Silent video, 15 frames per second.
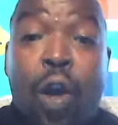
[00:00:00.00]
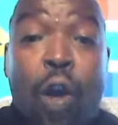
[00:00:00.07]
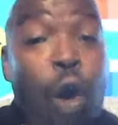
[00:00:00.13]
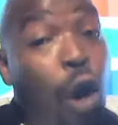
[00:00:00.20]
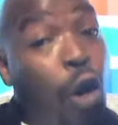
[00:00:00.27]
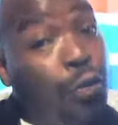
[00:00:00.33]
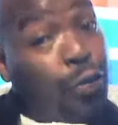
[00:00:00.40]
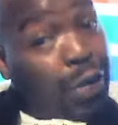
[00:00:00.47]

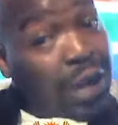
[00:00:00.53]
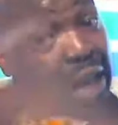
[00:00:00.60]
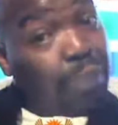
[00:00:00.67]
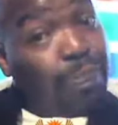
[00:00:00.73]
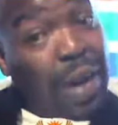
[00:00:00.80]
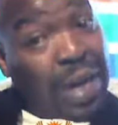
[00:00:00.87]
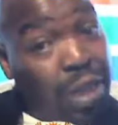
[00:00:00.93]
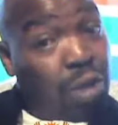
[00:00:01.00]
of
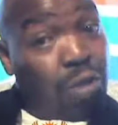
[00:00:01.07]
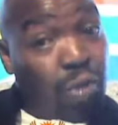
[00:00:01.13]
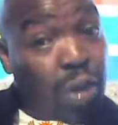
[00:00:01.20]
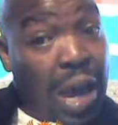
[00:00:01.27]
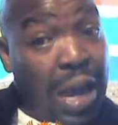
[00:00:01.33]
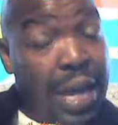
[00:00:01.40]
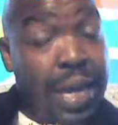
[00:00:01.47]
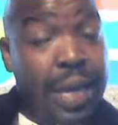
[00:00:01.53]
that
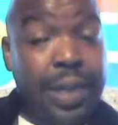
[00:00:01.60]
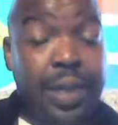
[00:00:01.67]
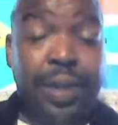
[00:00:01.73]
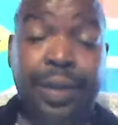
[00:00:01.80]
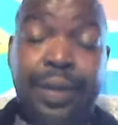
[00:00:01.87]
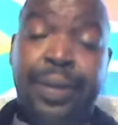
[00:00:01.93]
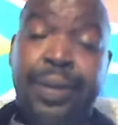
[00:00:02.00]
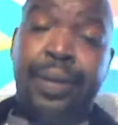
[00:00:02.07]
particular head,
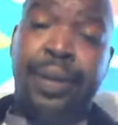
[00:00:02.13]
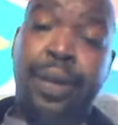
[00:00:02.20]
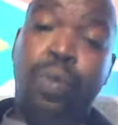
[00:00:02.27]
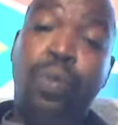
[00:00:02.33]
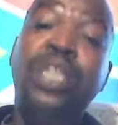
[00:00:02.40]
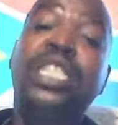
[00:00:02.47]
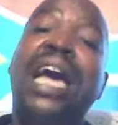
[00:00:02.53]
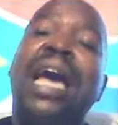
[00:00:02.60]

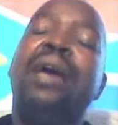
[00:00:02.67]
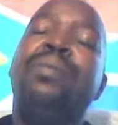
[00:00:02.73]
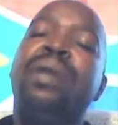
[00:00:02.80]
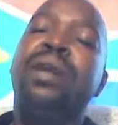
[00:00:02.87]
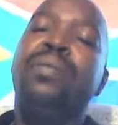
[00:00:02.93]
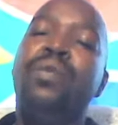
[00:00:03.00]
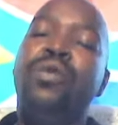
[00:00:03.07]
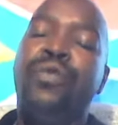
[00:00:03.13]
which I am
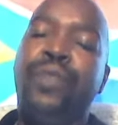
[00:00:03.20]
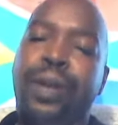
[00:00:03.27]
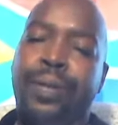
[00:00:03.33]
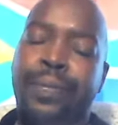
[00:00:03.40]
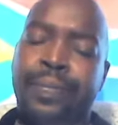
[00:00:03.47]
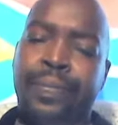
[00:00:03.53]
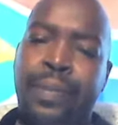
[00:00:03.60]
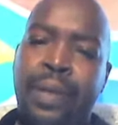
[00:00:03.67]
removing.
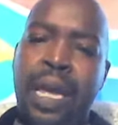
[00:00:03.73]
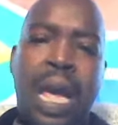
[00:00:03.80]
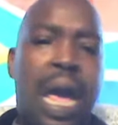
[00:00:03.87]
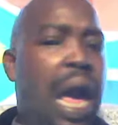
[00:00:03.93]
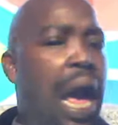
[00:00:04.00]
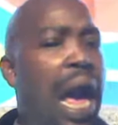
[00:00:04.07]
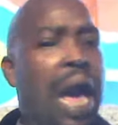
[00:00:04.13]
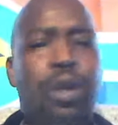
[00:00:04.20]

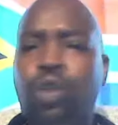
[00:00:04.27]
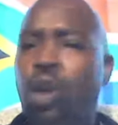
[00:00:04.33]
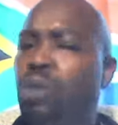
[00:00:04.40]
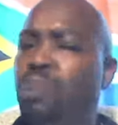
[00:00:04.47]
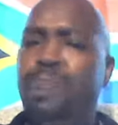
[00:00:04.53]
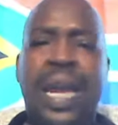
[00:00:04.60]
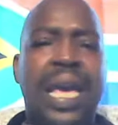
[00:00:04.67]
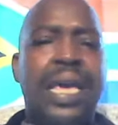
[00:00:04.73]
I
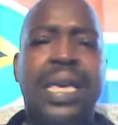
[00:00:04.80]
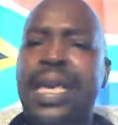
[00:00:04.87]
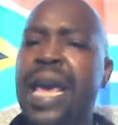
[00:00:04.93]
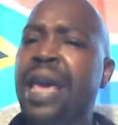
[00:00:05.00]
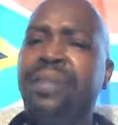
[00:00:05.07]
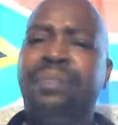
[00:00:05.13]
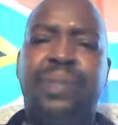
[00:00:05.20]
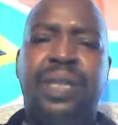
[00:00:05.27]
don't play
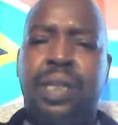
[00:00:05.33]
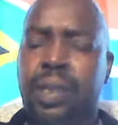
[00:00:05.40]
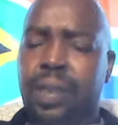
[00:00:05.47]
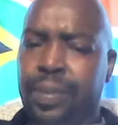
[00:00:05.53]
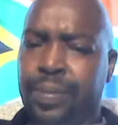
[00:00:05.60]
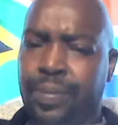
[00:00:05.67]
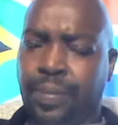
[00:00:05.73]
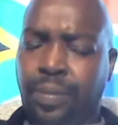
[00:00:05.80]

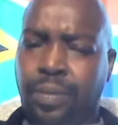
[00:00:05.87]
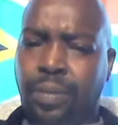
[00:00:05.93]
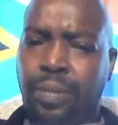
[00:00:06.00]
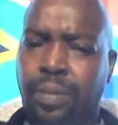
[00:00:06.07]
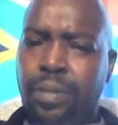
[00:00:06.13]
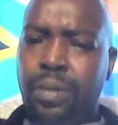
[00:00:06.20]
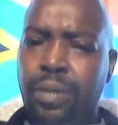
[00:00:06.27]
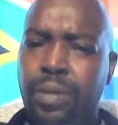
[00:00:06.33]
games.
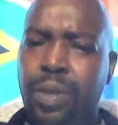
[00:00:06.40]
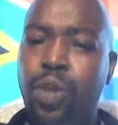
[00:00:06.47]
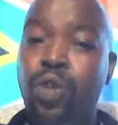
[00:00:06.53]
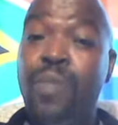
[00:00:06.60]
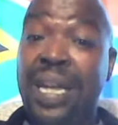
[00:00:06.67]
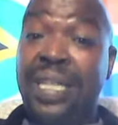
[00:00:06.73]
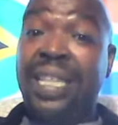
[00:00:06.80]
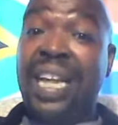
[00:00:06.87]
You
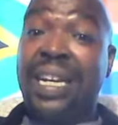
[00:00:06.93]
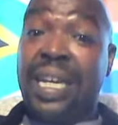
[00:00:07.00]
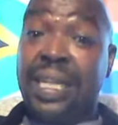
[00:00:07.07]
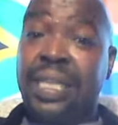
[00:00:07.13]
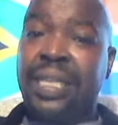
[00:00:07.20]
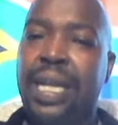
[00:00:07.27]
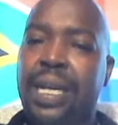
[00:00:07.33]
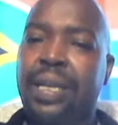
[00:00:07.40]
must
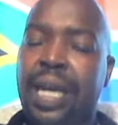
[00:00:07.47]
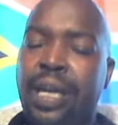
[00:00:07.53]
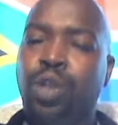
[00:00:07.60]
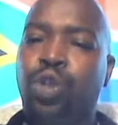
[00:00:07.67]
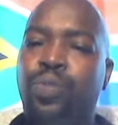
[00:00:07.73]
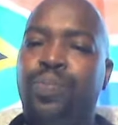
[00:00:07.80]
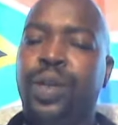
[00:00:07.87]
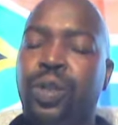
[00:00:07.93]
understand
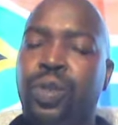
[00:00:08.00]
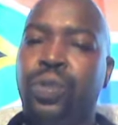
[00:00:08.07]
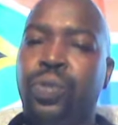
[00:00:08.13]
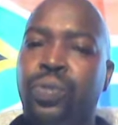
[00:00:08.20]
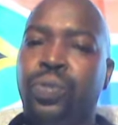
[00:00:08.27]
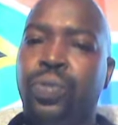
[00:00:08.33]
that to be true.